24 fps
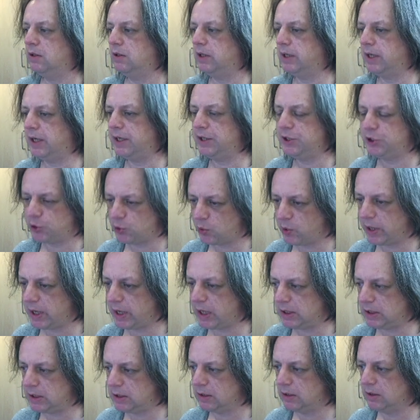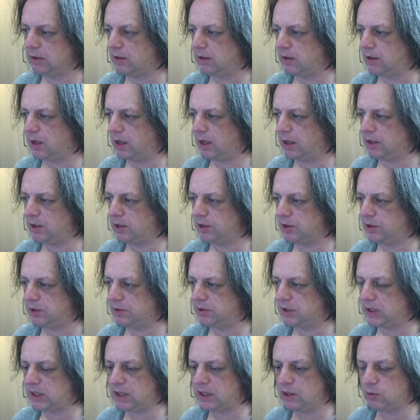and enjoy it
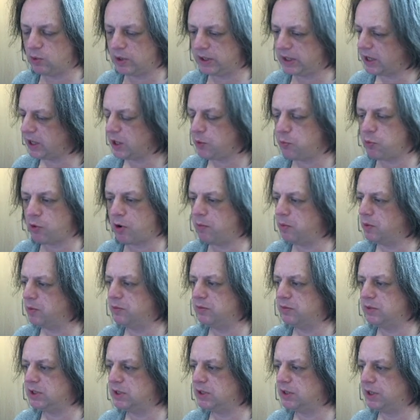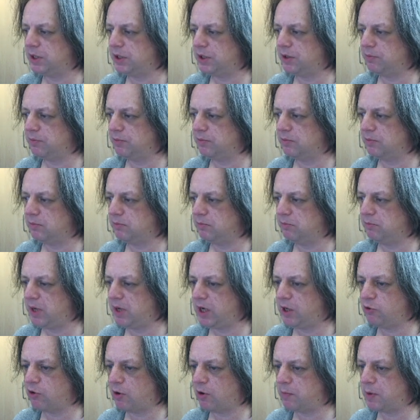and deal with any problems that
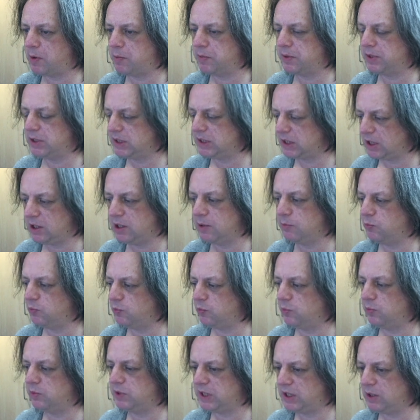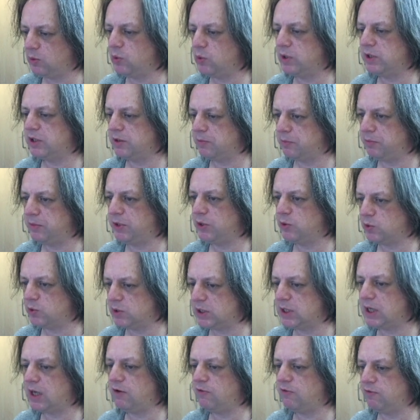may crop up and deal with them
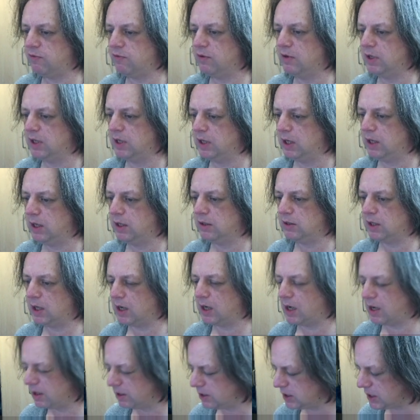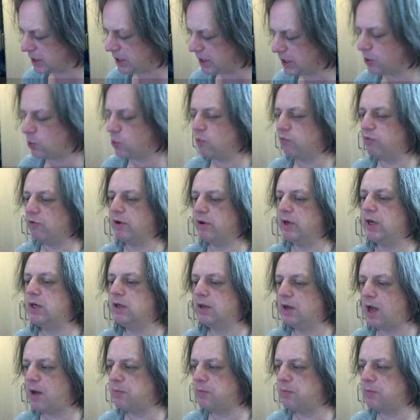yourself, then I say go for it.